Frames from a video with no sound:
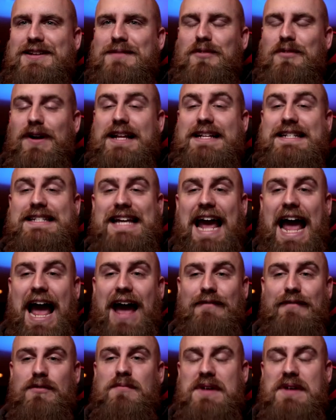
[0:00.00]
point. It's the
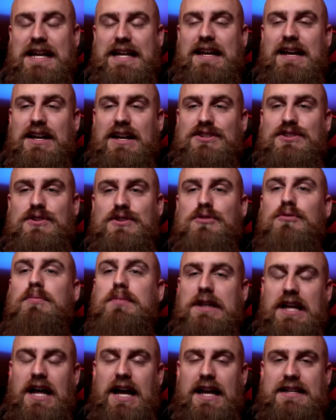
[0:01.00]
AverMedia 2
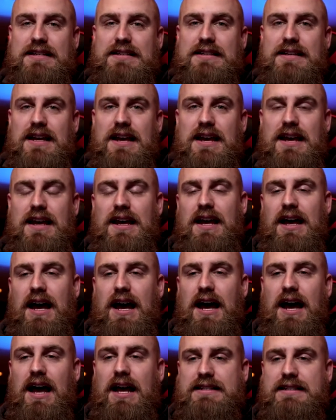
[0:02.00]
Plus.
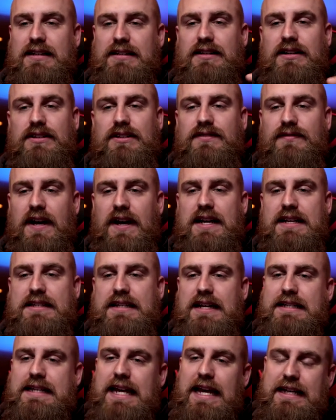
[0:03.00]
Uh, it's a little device.
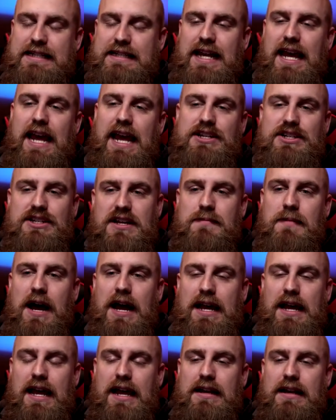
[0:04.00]
It takes an
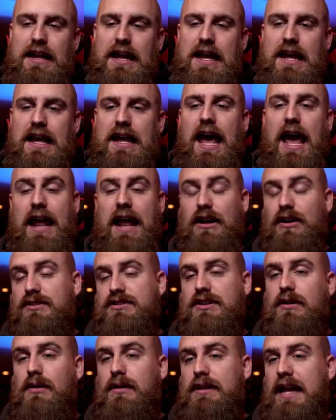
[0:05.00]
HDMI in and
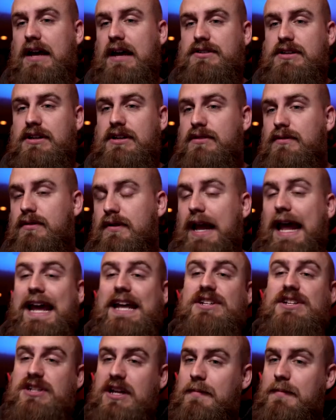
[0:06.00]
also allows you to do an
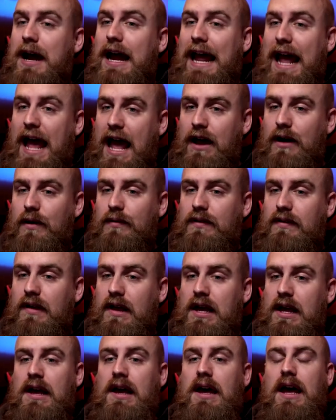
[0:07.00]
HDMI out
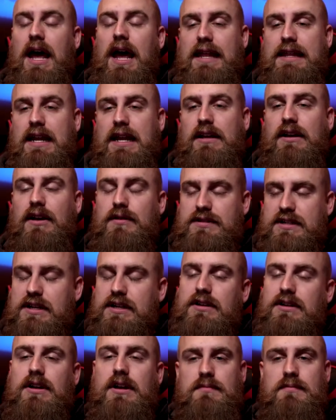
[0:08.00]
and then it goes
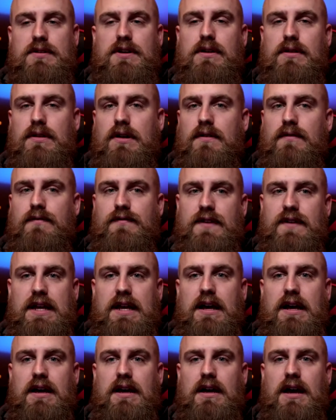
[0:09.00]
into your computer
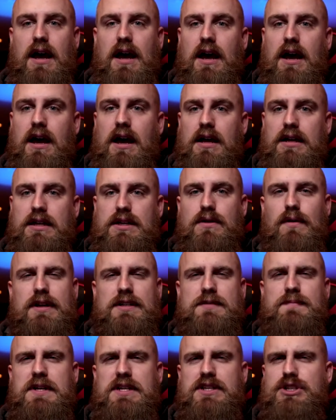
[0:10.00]
via uh,
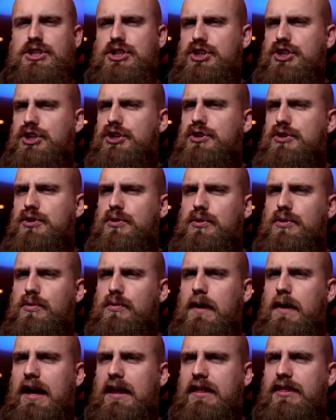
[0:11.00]
USB
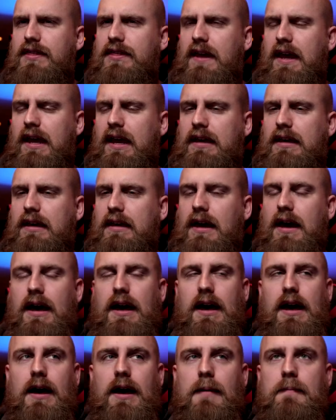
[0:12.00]
2, I think.
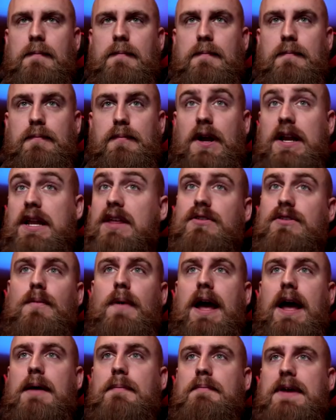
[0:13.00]
Um, but either
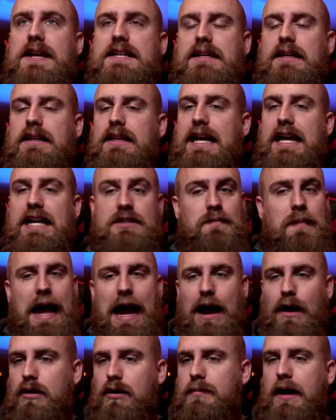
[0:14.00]
way, basically, it's
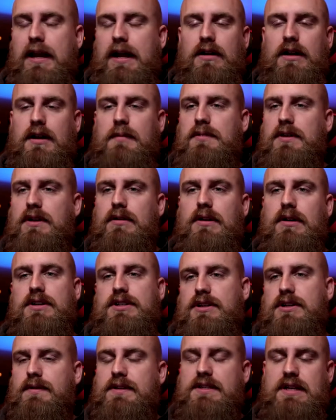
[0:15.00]
powered by your computer,
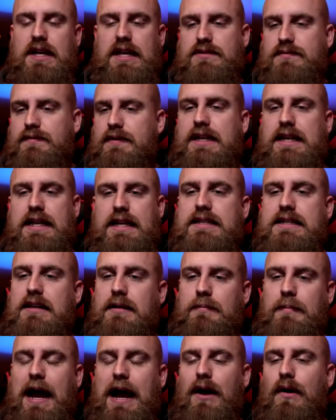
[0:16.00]
so it's it's really easy
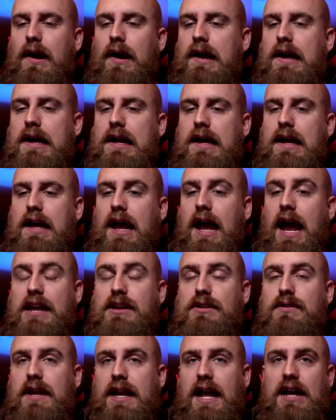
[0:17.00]
to power,
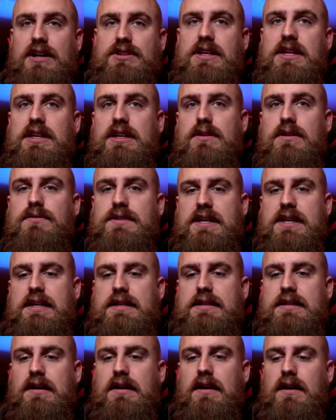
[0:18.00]
and you can actually use
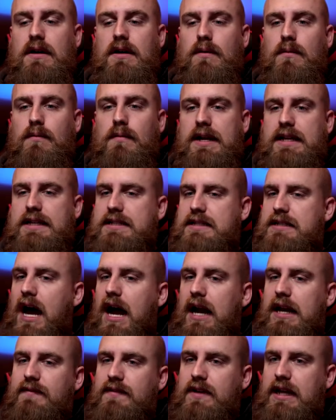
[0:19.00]
it when it's
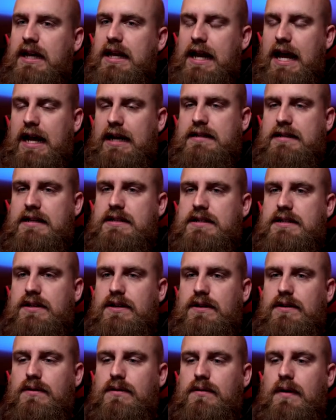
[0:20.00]
not even connected
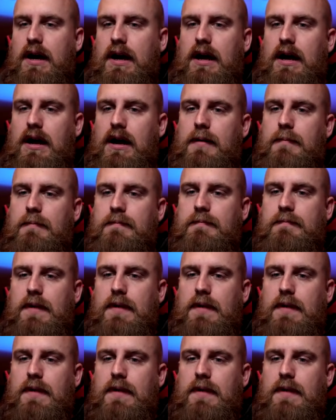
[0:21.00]
to um,